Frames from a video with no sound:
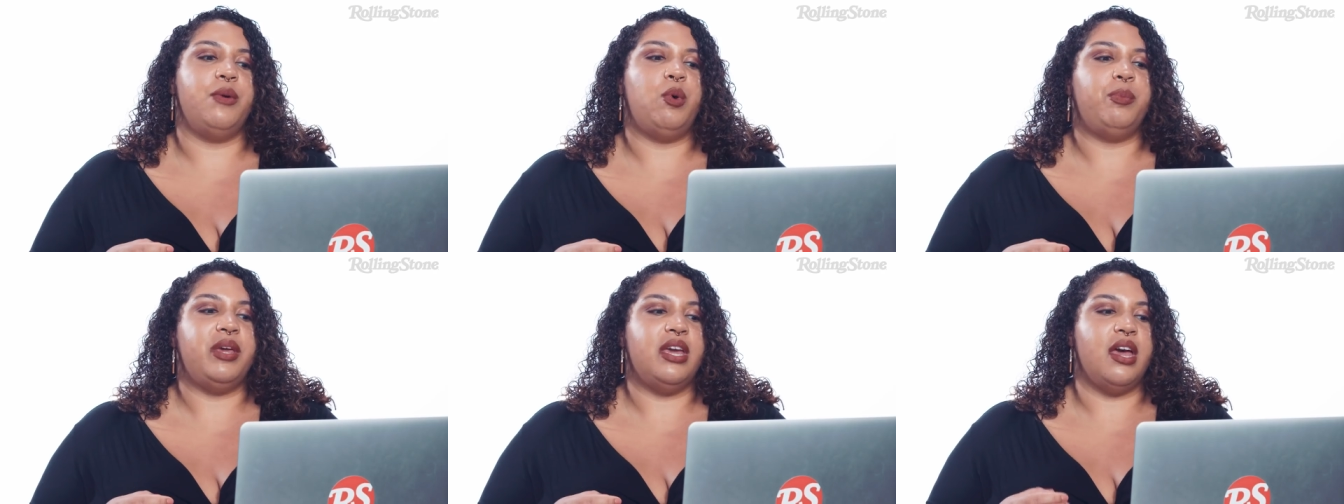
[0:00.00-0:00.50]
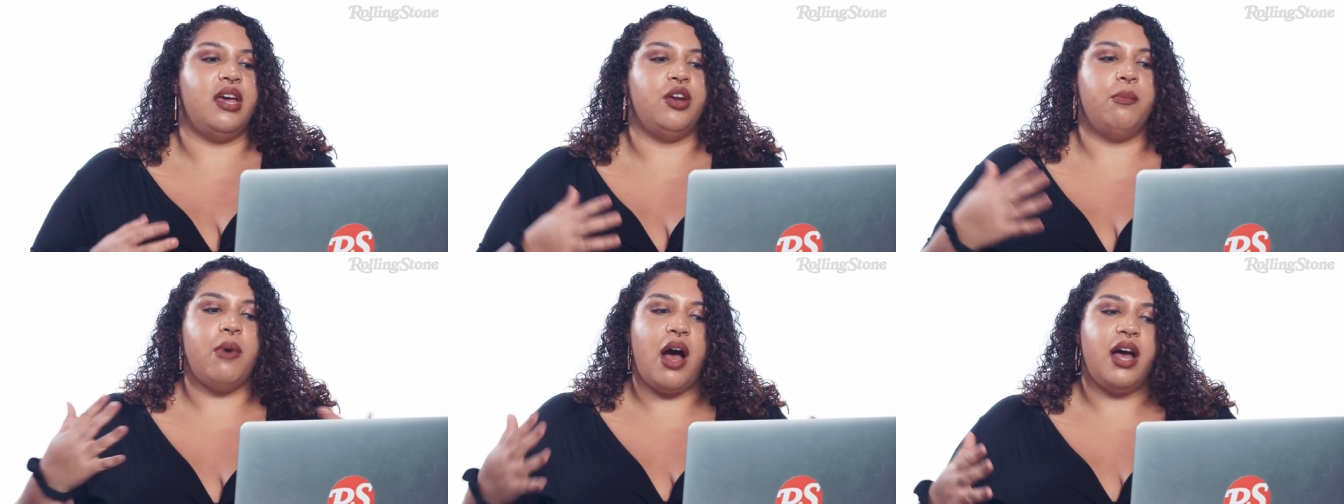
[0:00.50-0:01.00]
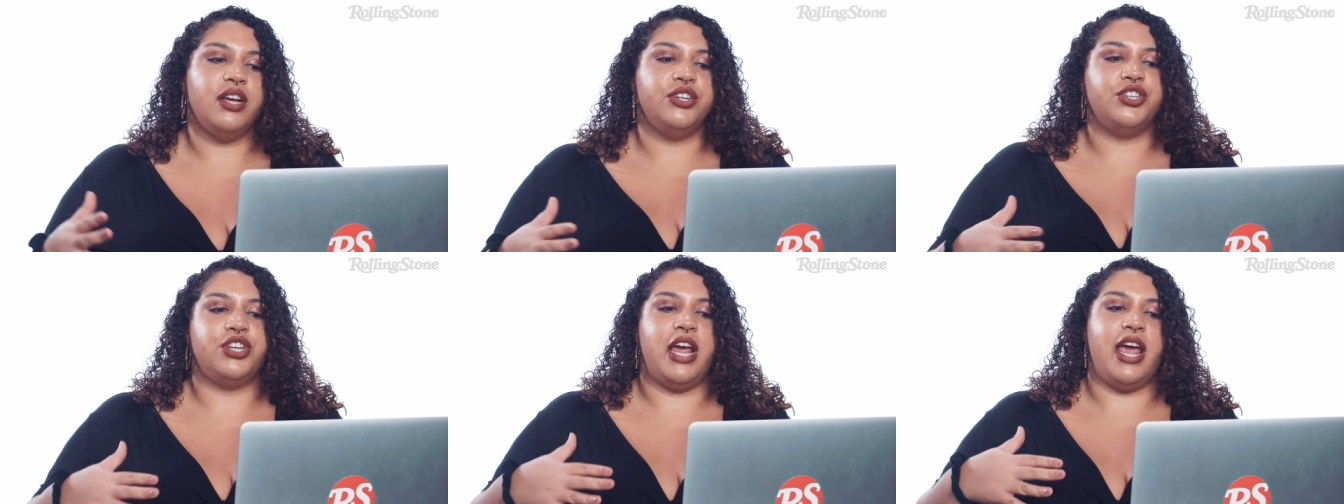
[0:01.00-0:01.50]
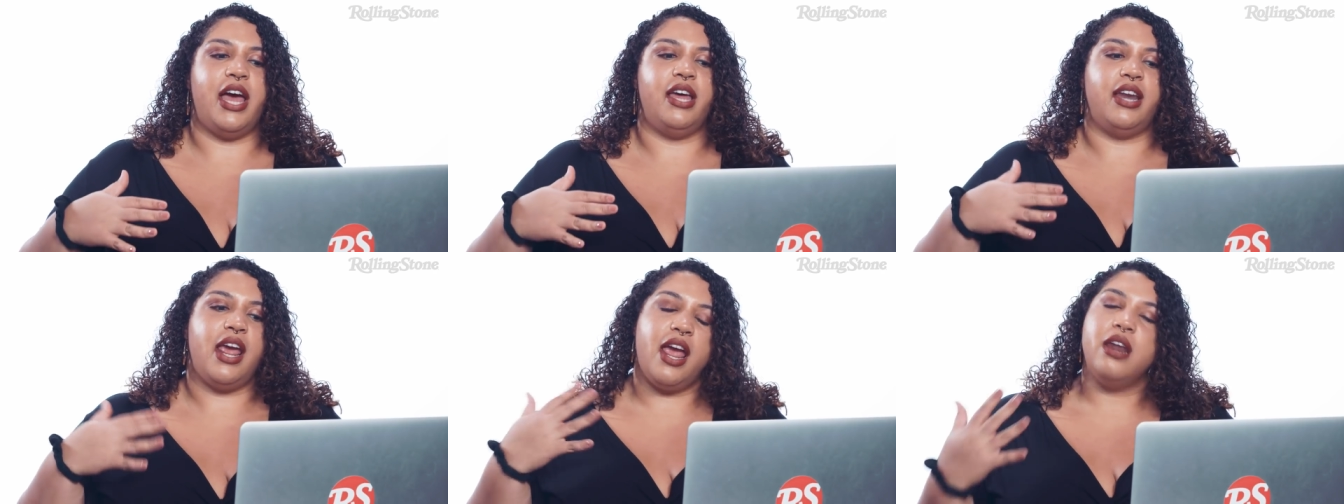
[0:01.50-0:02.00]
It will be an homage
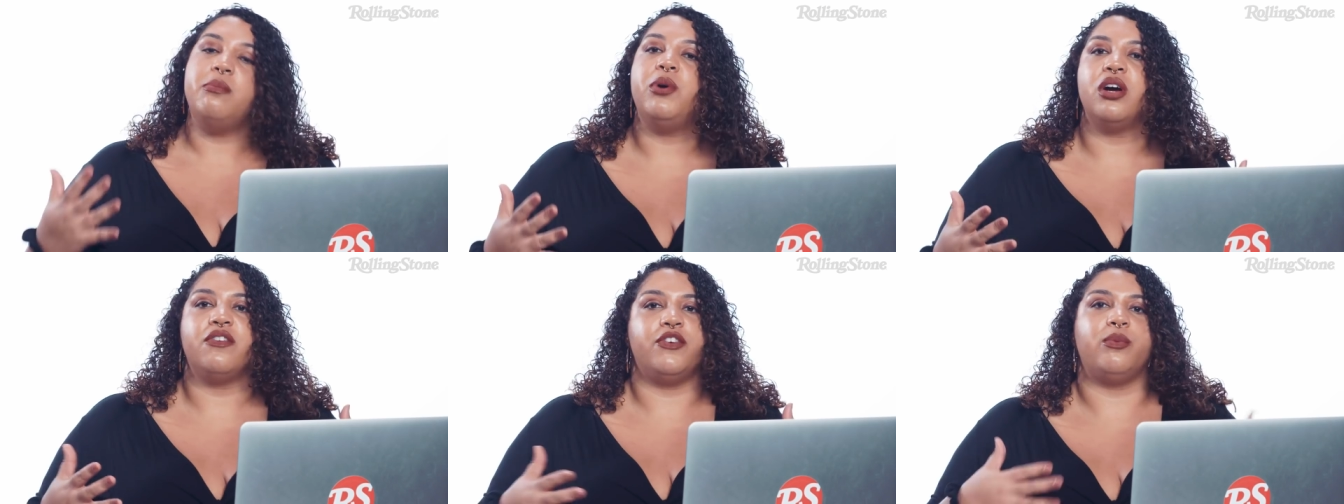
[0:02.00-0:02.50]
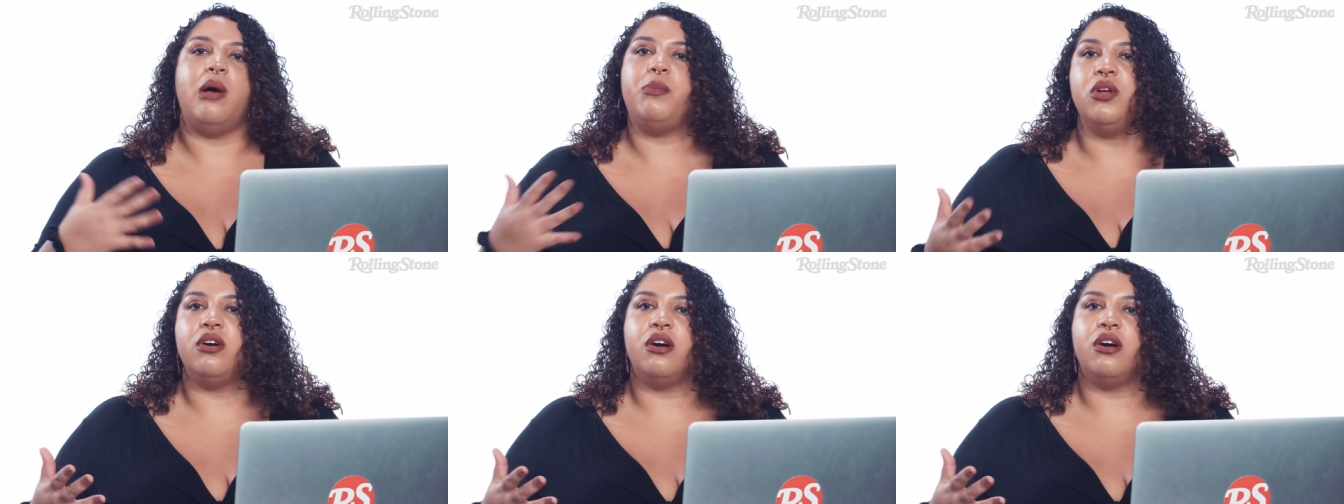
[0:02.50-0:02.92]
and handbook for rebel